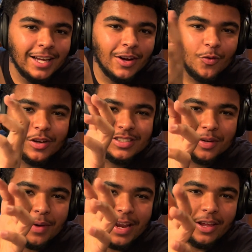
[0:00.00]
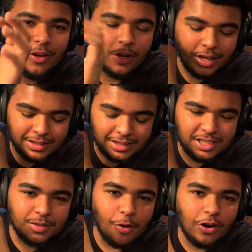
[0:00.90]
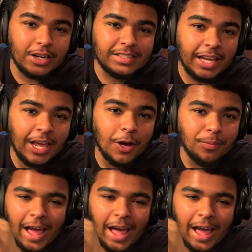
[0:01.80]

when somebody as smart as him,